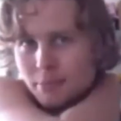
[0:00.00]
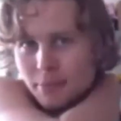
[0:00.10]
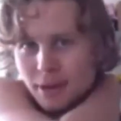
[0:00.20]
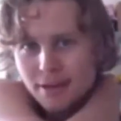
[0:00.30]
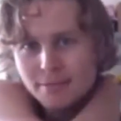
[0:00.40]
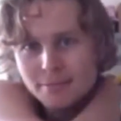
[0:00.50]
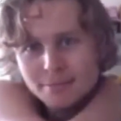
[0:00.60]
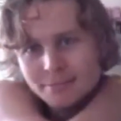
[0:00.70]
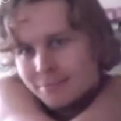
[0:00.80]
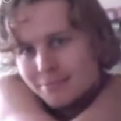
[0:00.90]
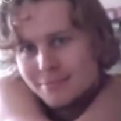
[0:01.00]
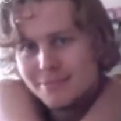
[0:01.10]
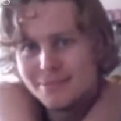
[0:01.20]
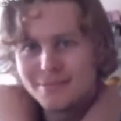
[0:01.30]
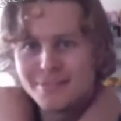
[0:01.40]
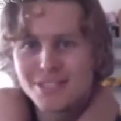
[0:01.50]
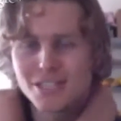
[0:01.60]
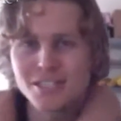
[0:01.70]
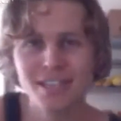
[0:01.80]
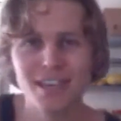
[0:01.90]
I
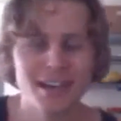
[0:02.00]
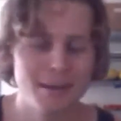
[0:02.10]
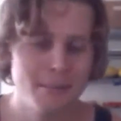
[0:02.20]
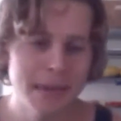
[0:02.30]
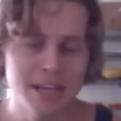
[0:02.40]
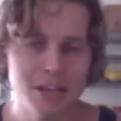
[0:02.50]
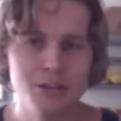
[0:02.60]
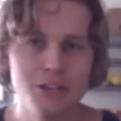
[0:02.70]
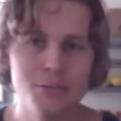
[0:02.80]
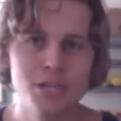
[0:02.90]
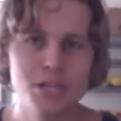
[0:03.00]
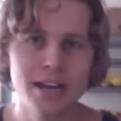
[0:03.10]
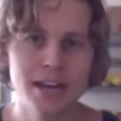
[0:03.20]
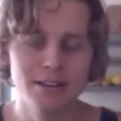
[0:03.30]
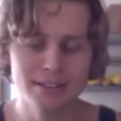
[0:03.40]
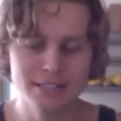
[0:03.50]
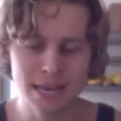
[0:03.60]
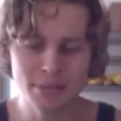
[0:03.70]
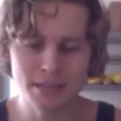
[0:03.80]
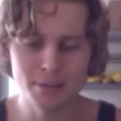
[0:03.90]
just made a YouTube
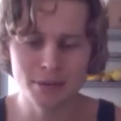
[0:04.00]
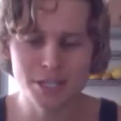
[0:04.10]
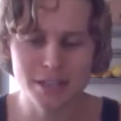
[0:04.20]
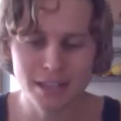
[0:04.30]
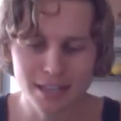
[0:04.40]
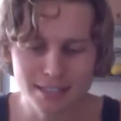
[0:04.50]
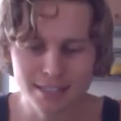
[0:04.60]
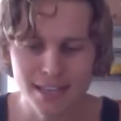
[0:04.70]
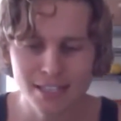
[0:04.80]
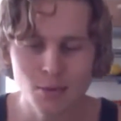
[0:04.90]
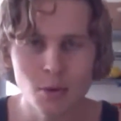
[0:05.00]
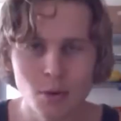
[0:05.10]
channel and typed in a bunch of things,